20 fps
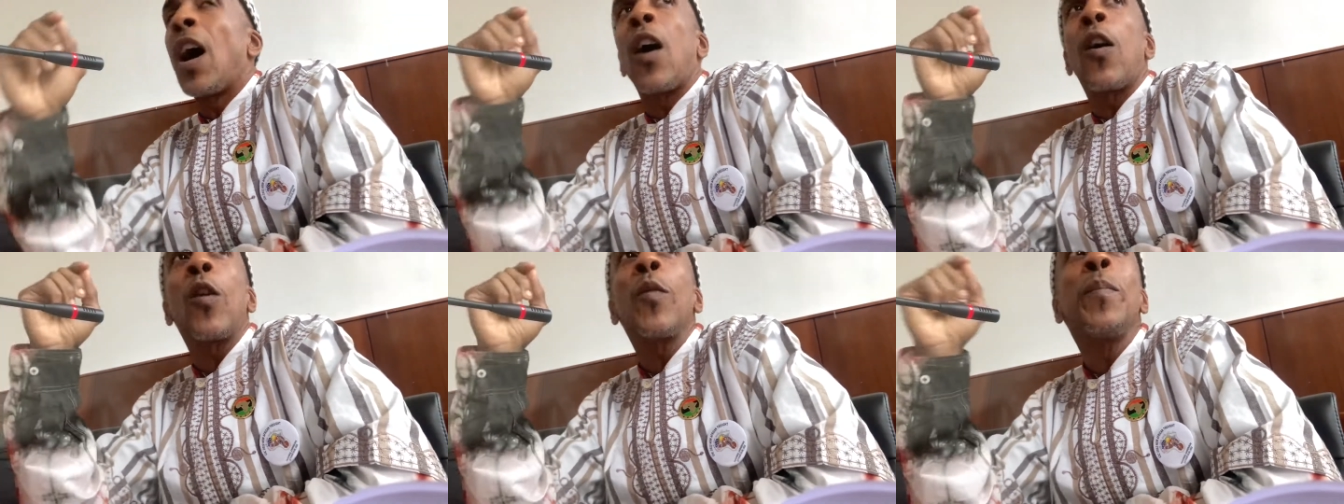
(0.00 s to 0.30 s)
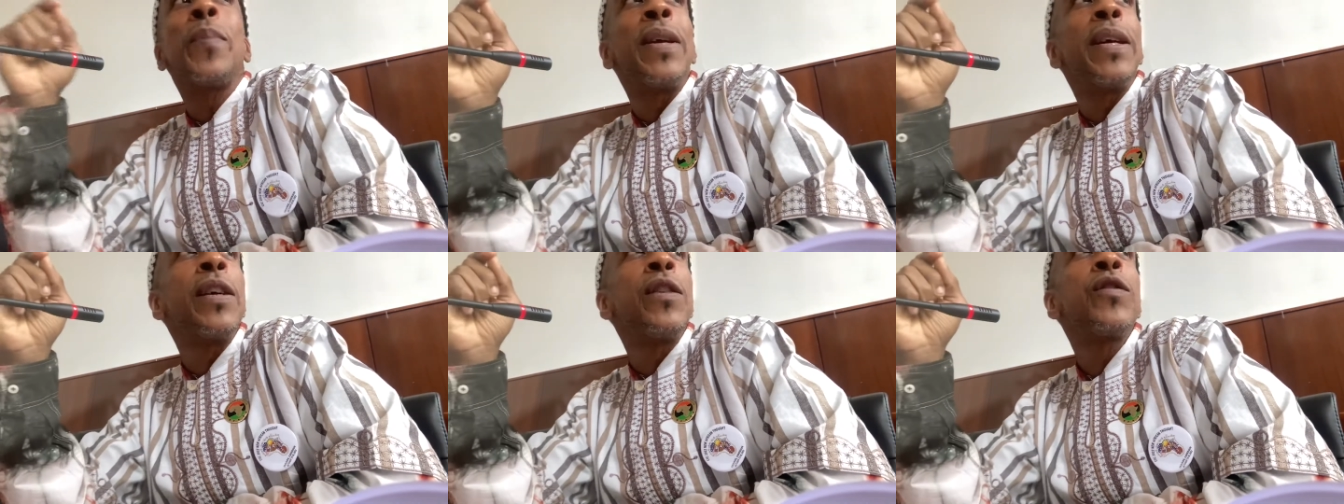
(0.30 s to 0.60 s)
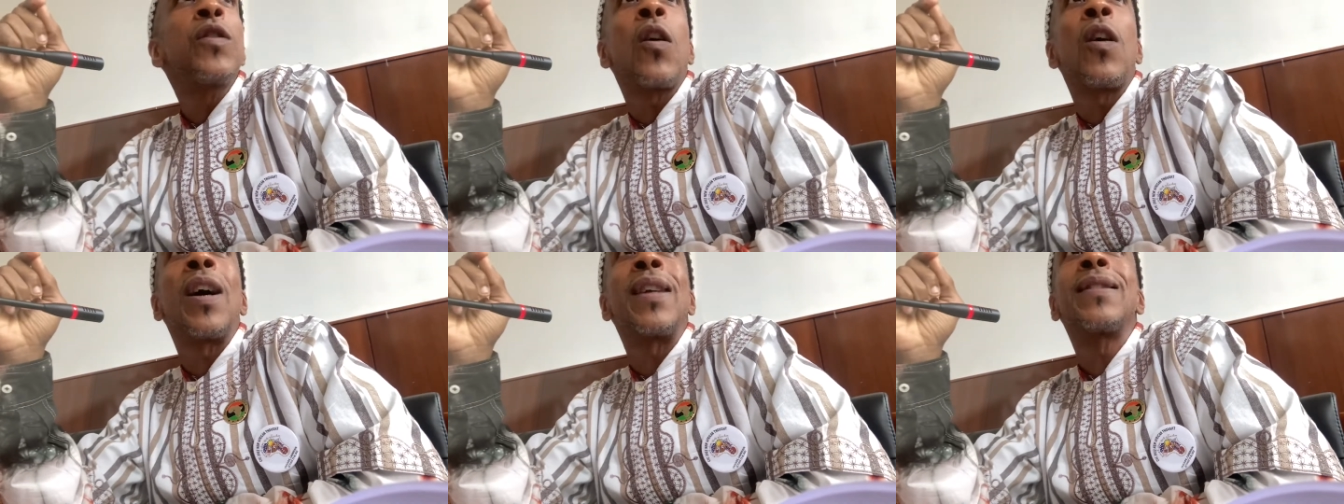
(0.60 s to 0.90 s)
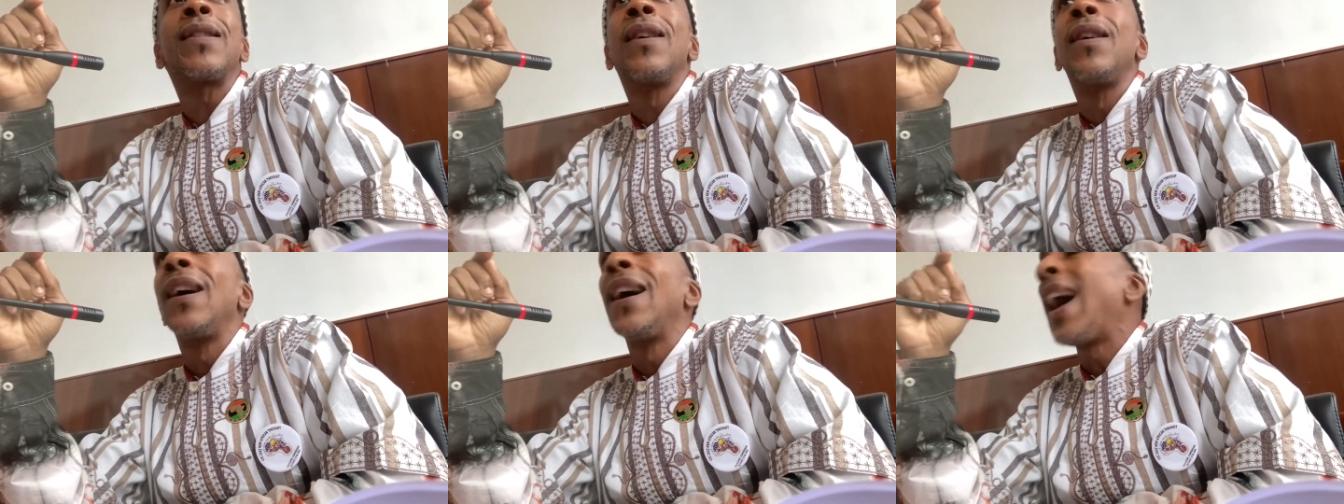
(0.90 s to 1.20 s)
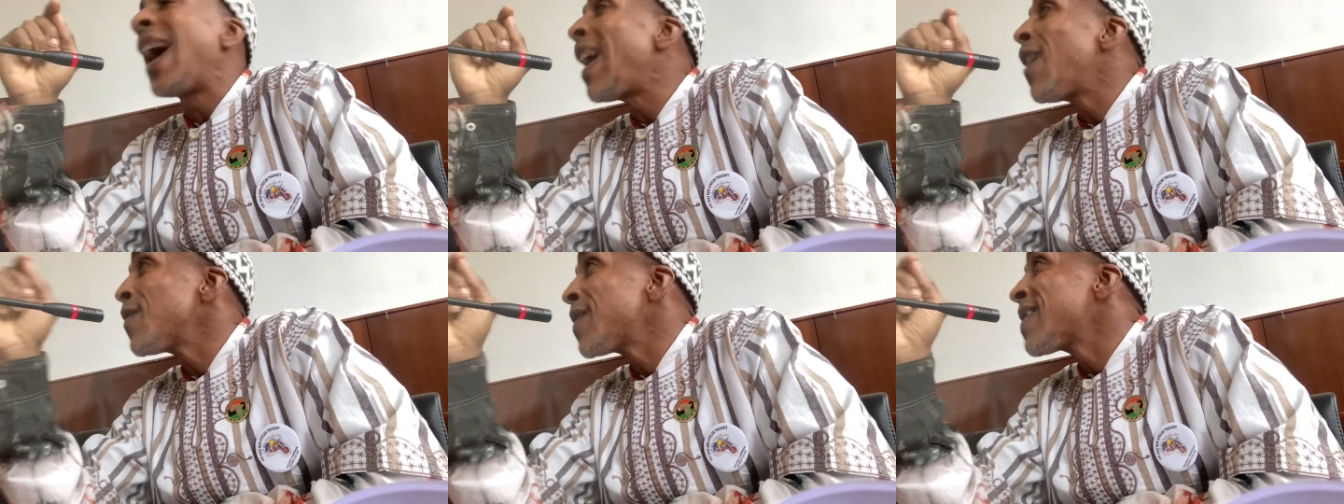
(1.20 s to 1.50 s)
are being taught
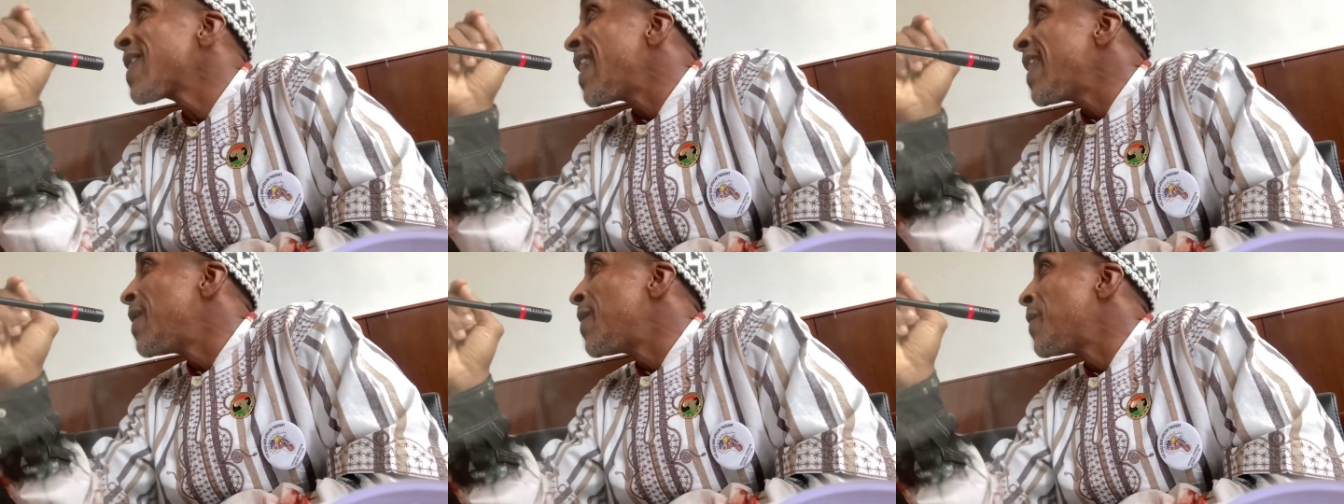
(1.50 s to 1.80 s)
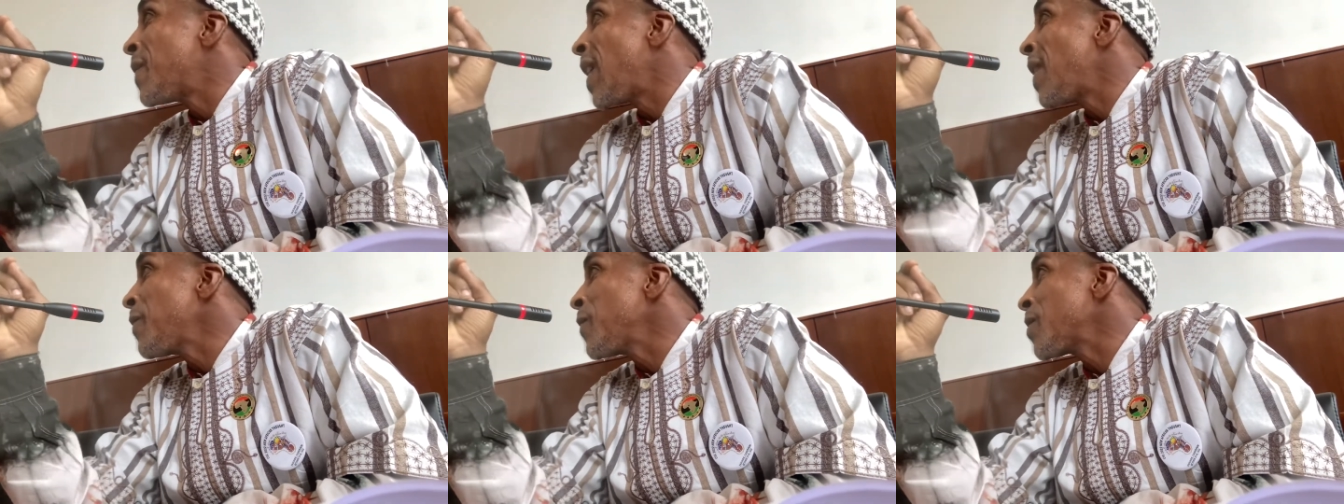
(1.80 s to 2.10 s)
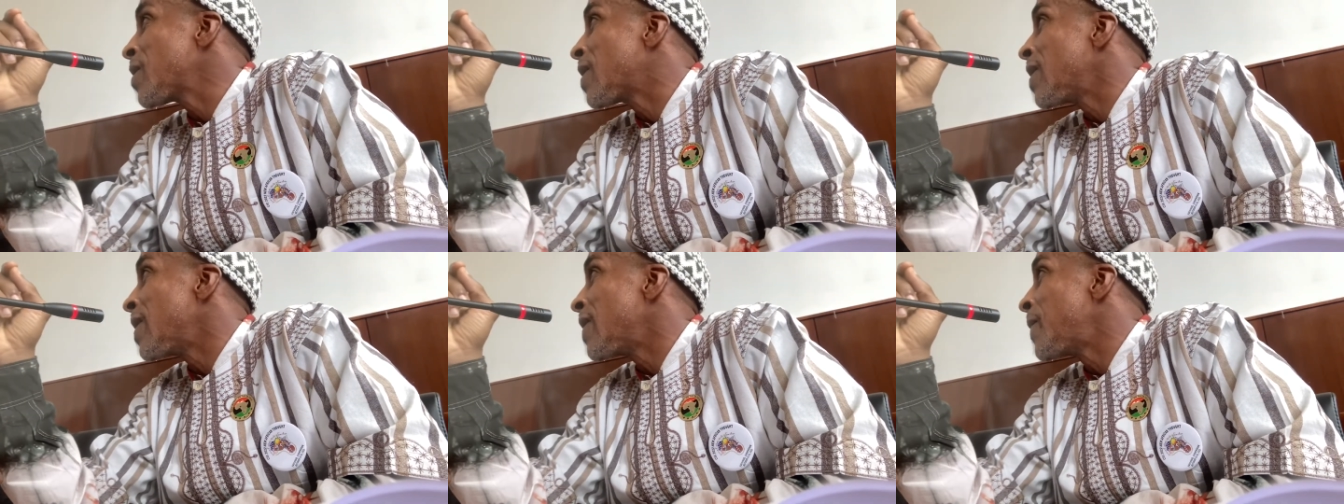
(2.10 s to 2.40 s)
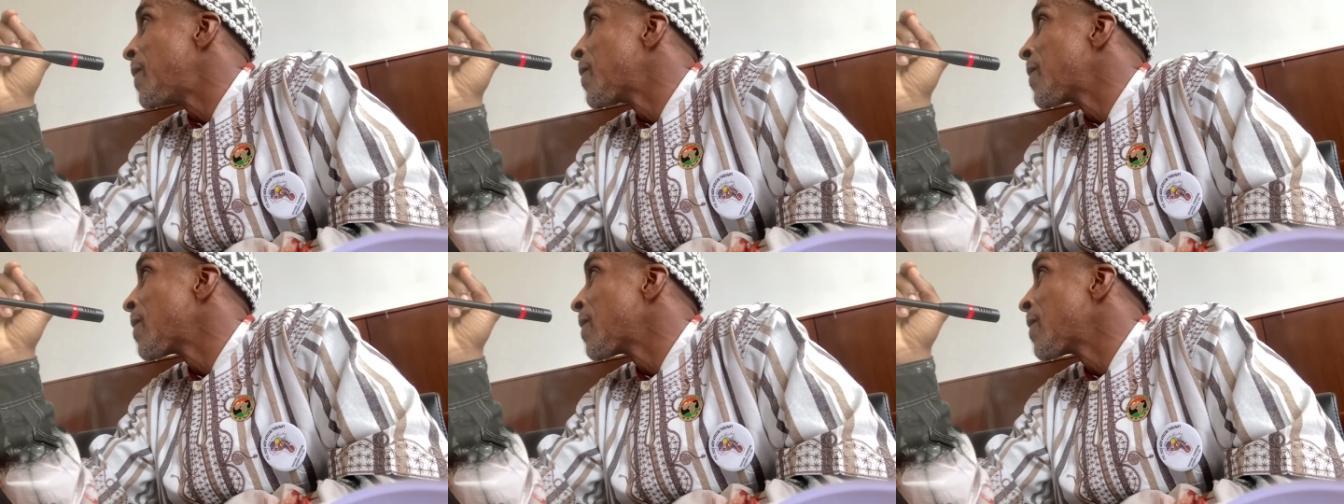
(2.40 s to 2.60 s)
outside of Africa.